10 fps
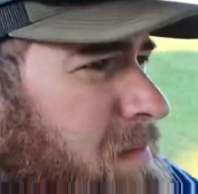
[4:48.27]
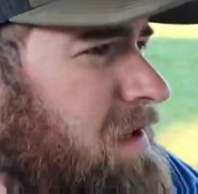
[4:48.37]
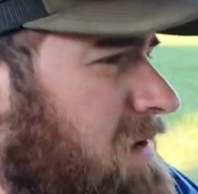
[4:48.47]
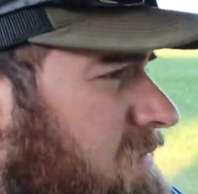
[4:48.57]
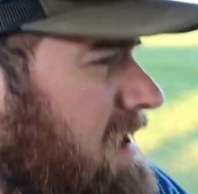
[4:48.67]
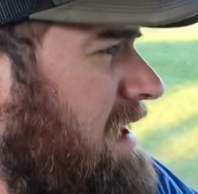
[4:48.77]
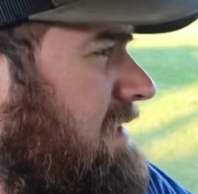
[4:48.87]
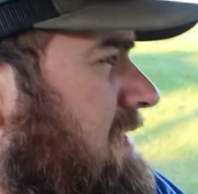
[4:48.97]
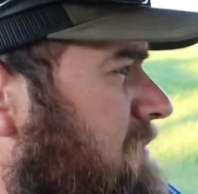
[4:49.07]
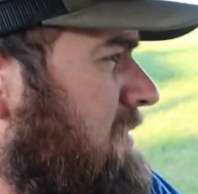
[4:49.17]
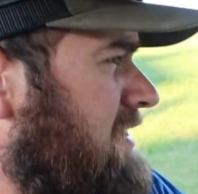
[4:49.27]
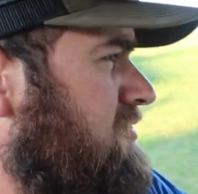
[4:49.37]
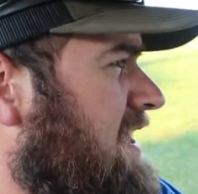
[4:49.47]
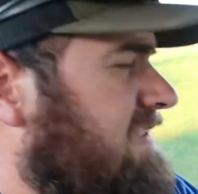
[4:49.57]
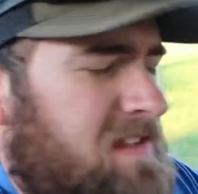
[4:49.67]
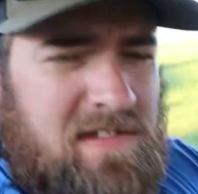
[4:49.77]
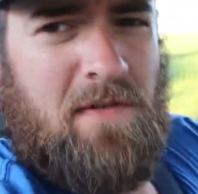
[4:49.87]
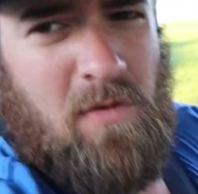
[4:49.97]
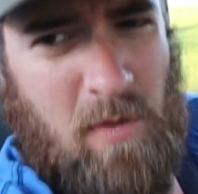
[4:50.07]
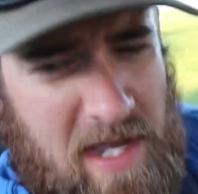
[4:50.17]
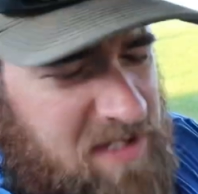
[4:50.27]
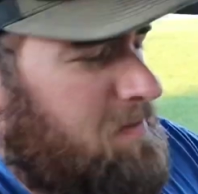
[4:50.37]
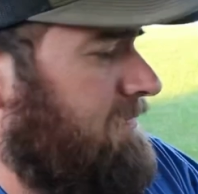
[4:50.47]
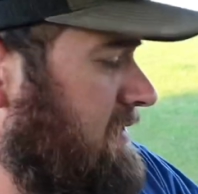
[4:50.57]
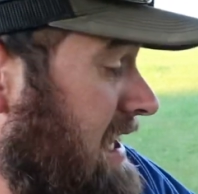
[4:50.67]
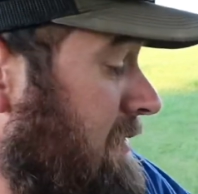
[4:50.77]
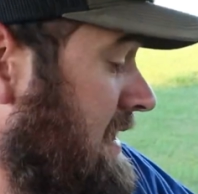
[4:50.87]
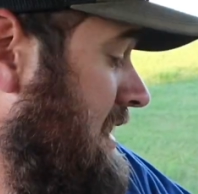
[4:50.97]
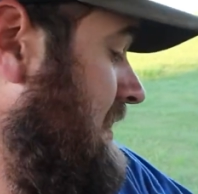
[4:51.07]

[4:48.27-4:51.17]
believe that can be addressed in several ways, but for now we got our